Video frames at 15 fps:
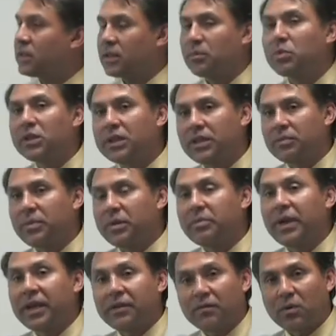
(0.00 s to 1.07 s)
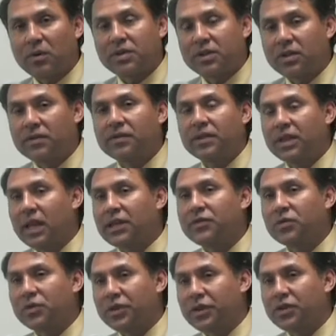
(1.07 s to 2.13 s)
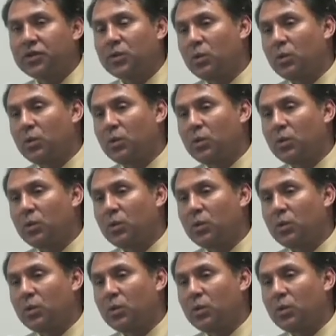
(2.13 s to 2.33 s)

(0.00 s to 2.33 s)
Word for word: completely been paying for itself in the last few years.